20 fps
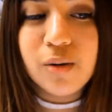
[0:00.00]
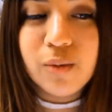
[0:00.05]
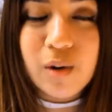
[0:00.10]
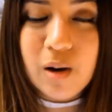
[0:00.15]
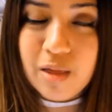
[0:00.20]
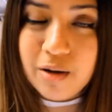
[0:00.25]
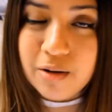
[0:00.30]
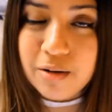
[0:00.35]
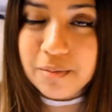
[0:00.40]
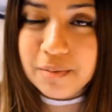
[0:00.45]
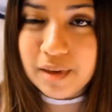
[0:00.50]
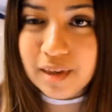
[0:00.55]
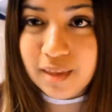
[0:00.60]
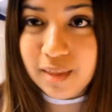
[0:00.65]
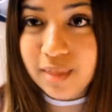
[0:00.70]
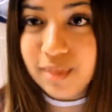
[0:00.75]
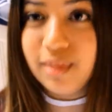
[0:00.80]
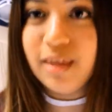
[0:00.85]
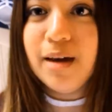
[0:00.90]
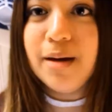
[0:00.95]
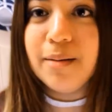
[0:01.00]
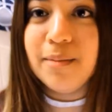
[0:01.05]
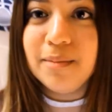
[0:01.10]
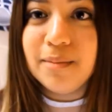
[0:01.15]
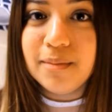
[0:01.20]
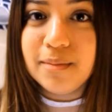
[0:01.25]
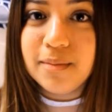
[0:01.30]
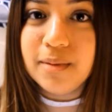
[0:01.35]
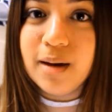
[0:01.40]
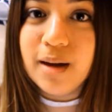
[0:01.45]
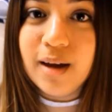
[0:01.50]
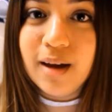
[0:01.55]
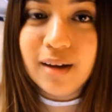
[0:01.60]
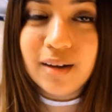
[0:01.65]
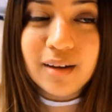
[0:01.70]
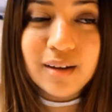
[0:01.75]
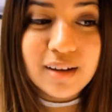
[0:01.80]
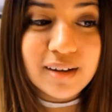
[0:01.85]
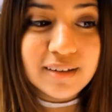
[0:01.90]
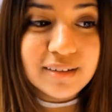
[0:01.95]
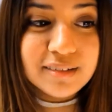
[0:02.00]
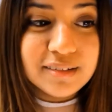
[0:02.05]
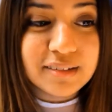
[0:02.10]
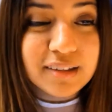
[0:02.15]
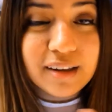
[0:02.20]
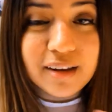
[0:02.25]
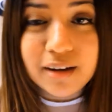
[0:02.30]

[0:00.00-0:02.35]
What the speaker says: whether it be them as